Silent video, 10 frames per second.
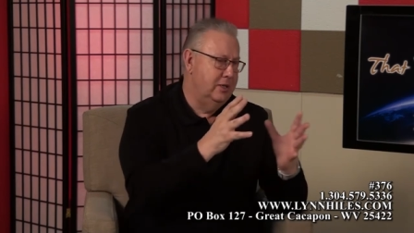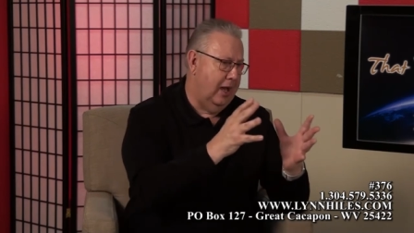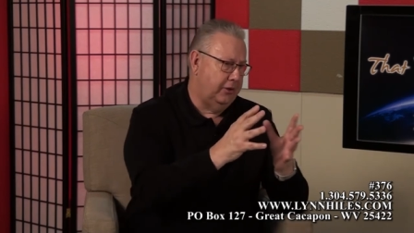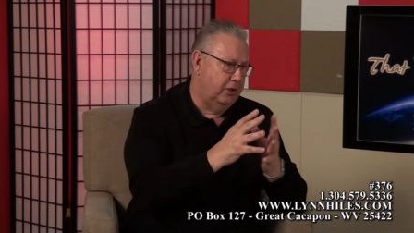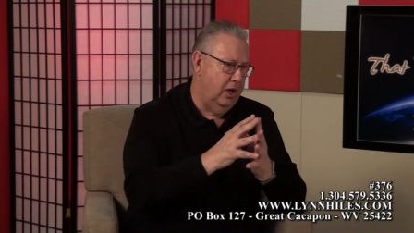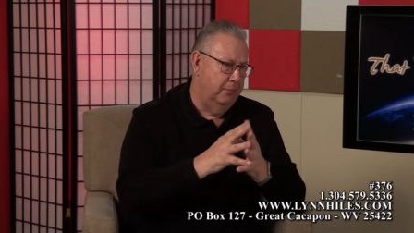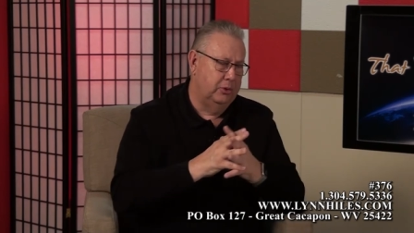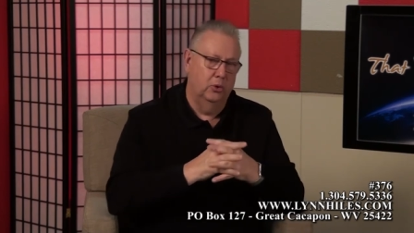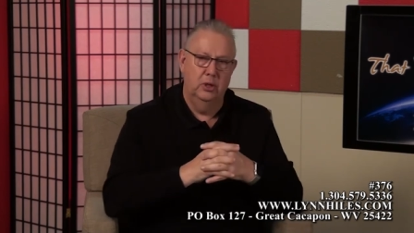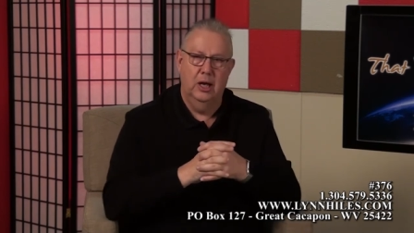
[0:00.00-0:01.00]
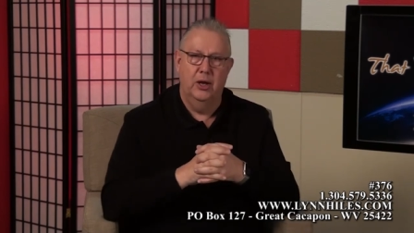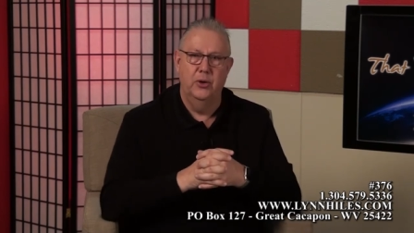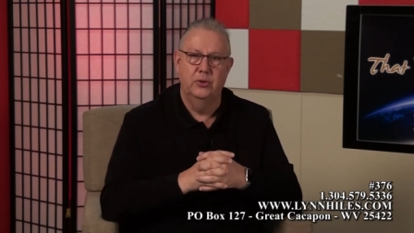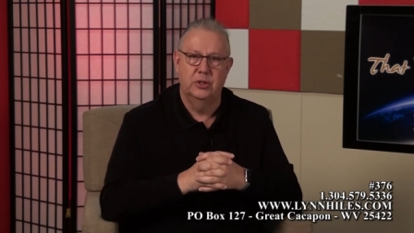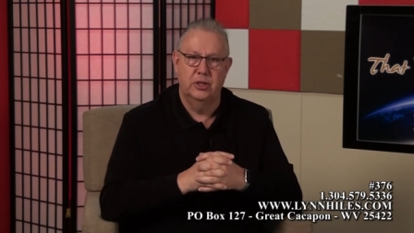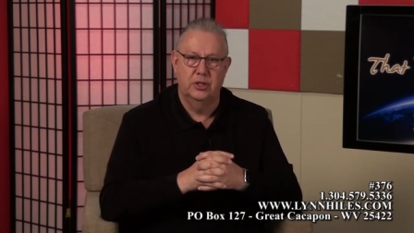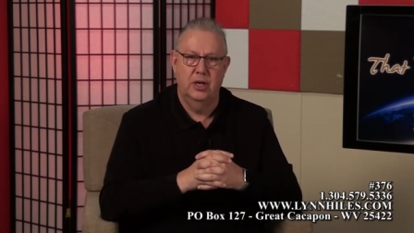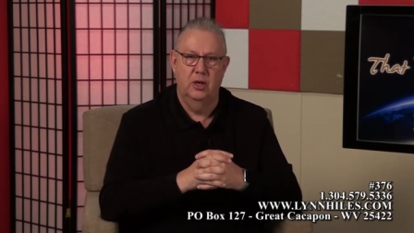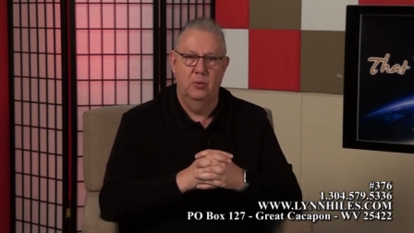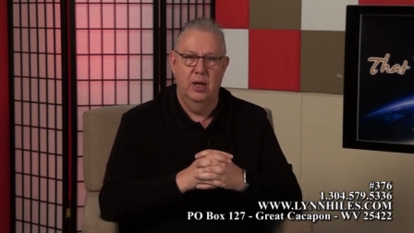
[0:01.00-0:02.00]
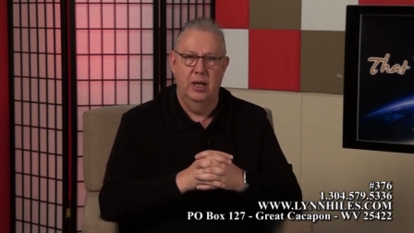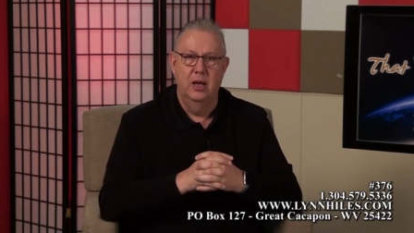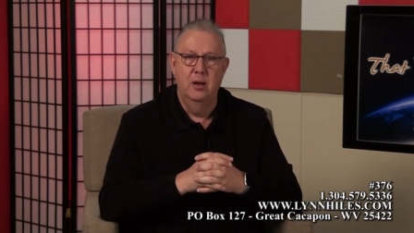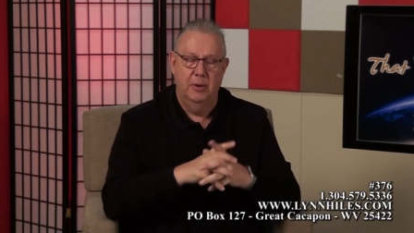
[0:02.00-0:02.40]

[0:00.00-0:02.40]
not come to a God who says, stay away,